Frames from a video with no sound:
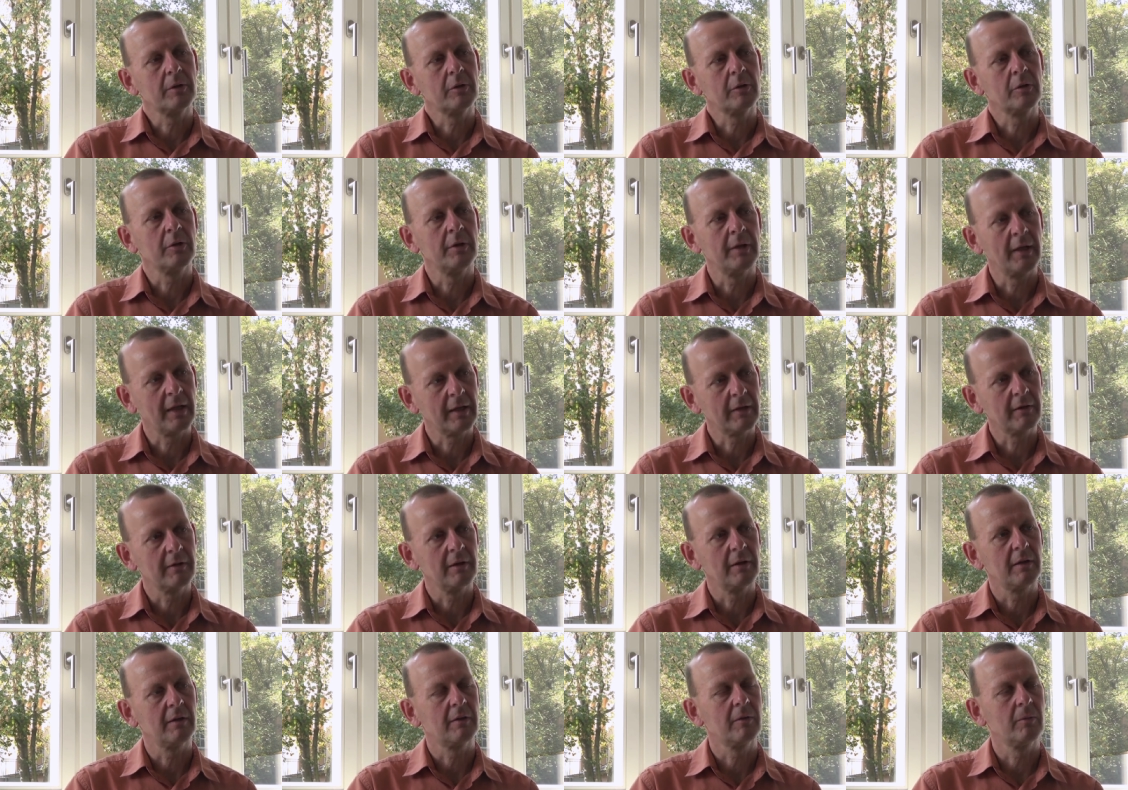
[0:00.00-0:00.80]

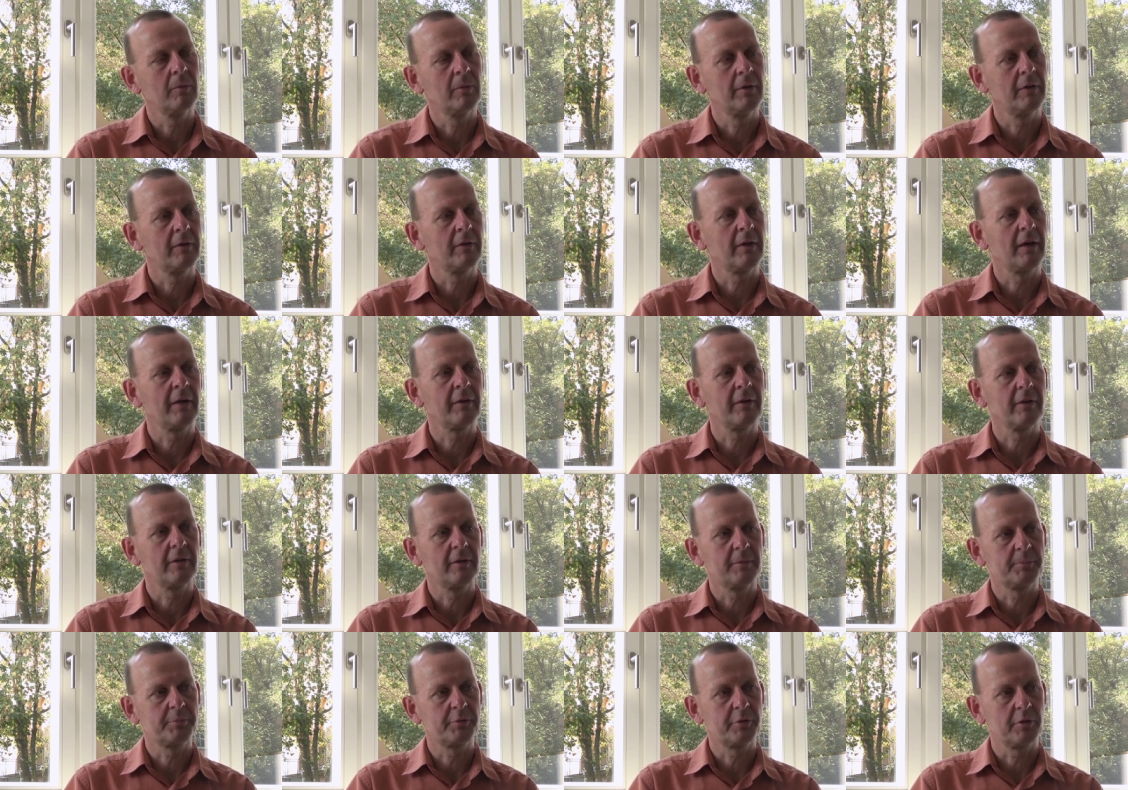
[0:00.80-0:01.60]
connect it with other
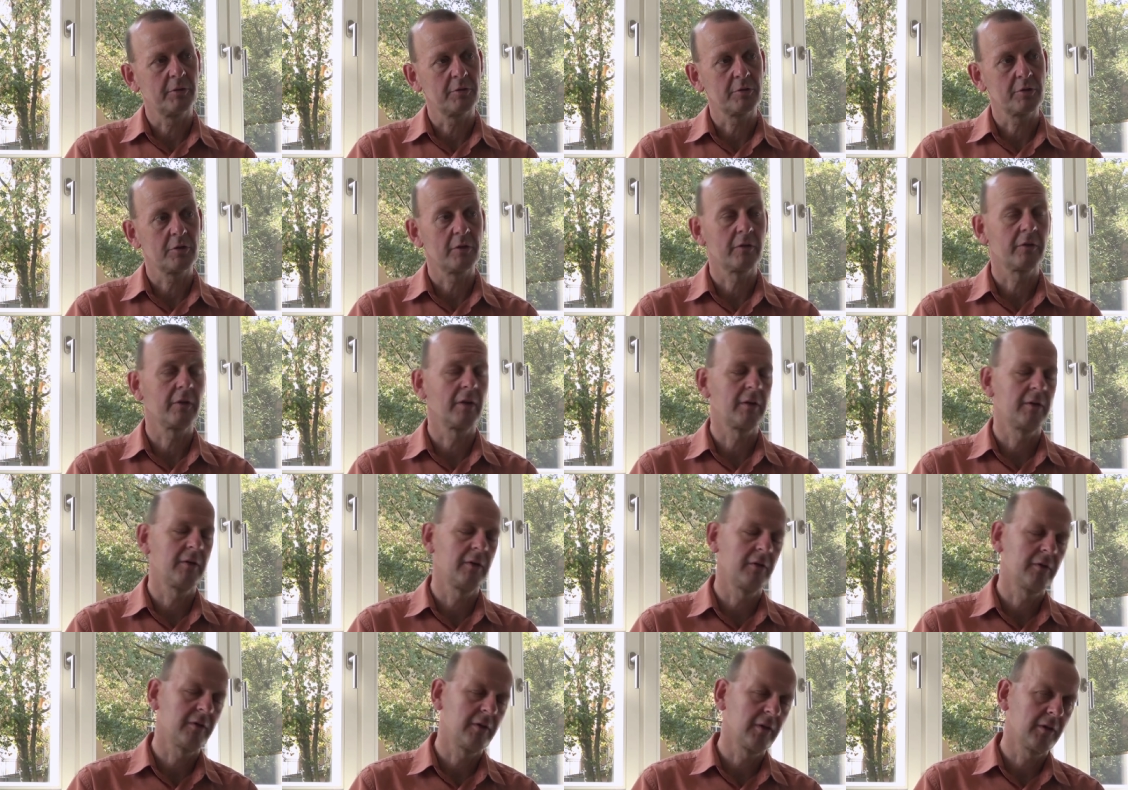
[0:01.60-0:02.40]
approaches,
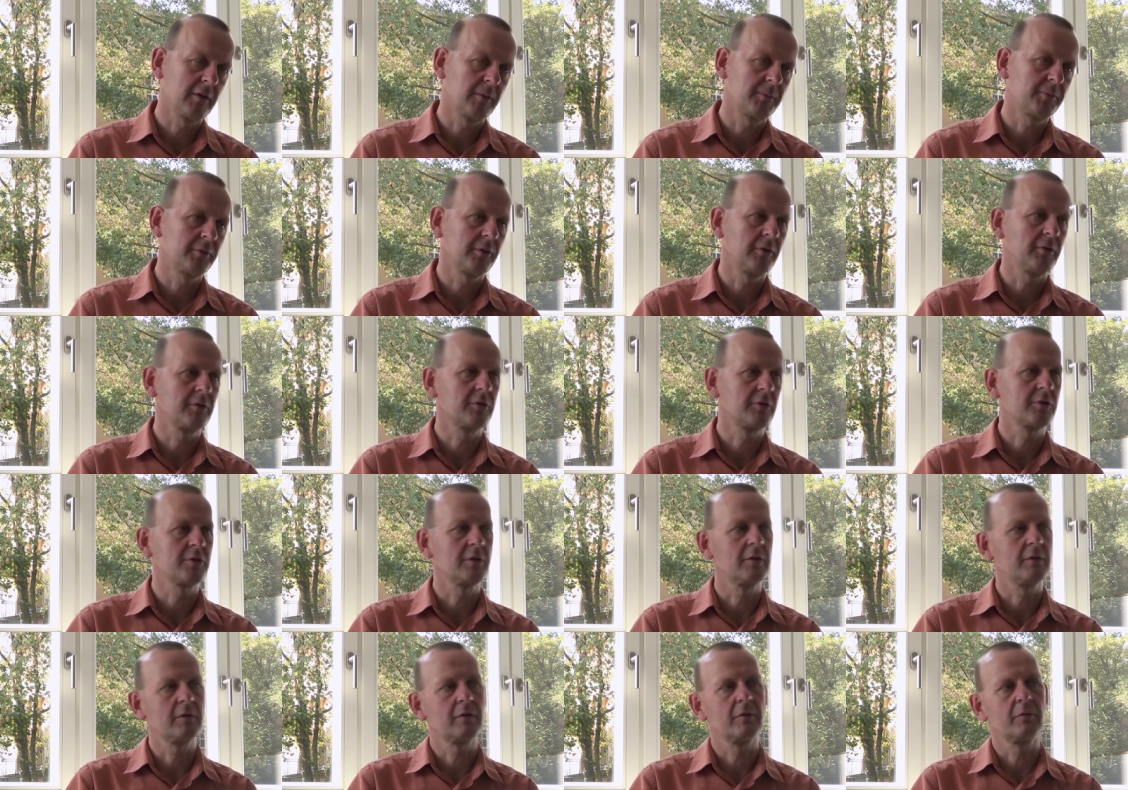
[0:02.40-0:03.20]
artistic
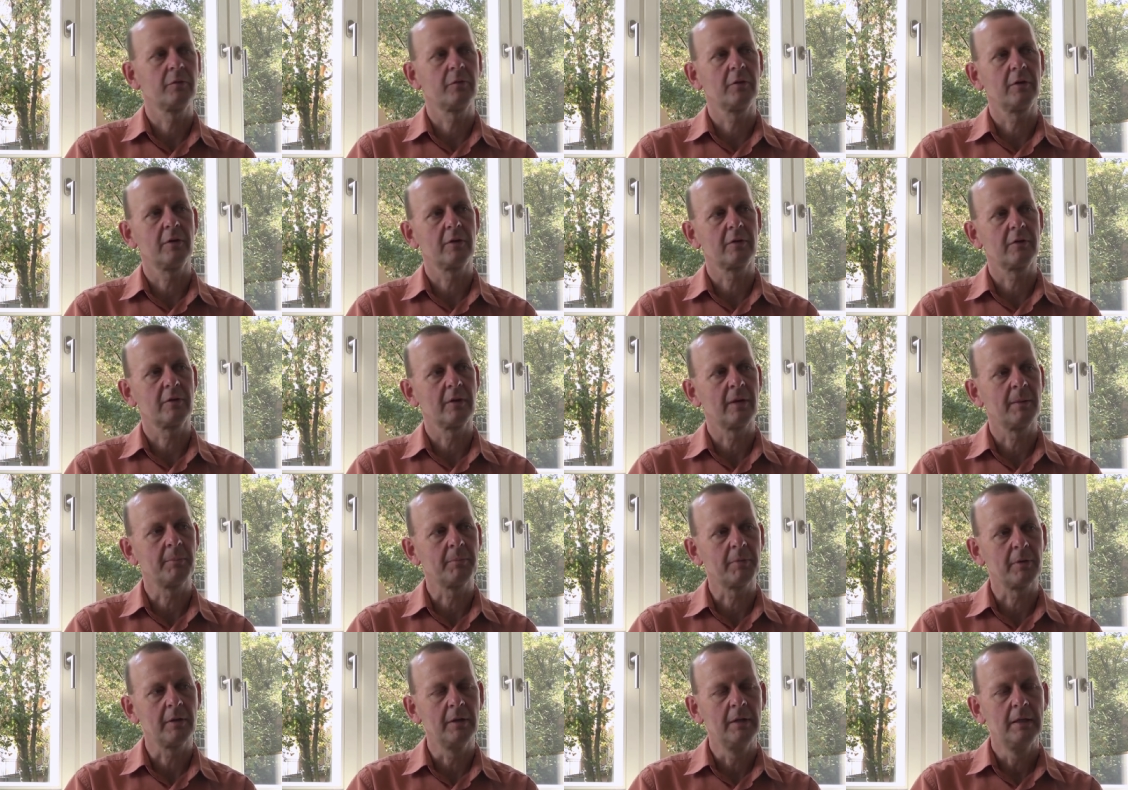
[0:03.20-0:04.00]
approaches, for
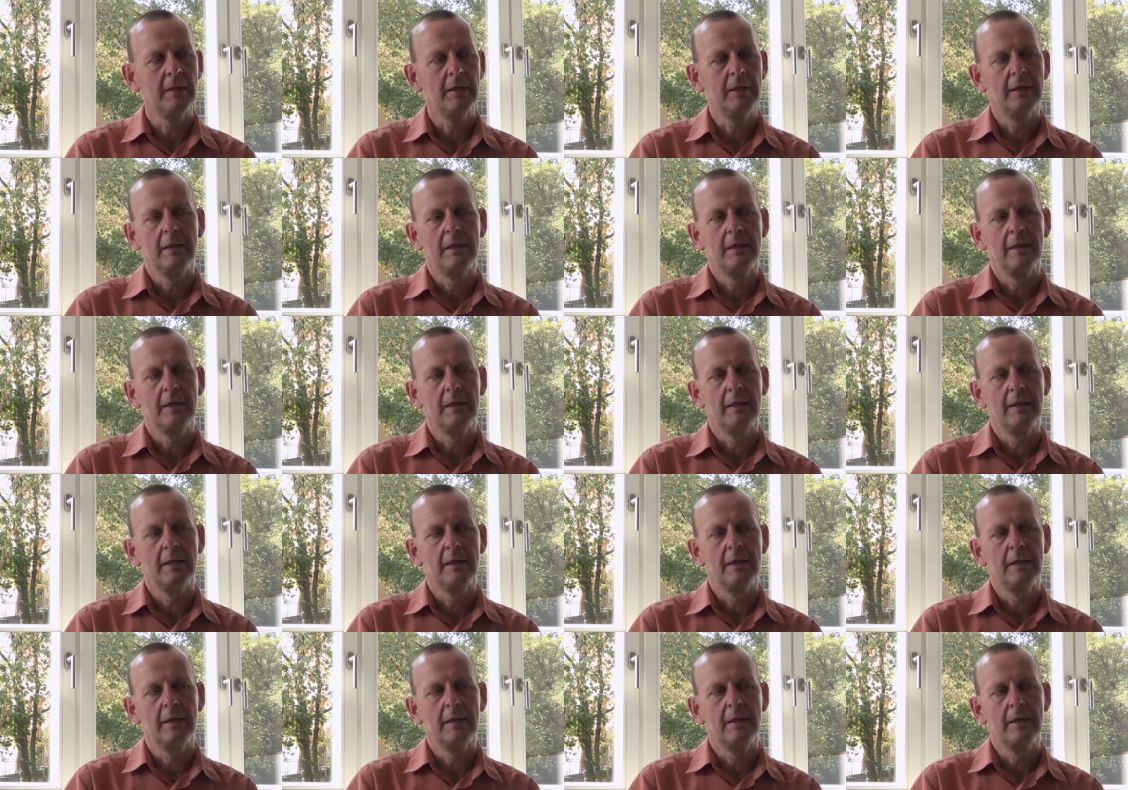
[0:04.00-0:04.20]
example,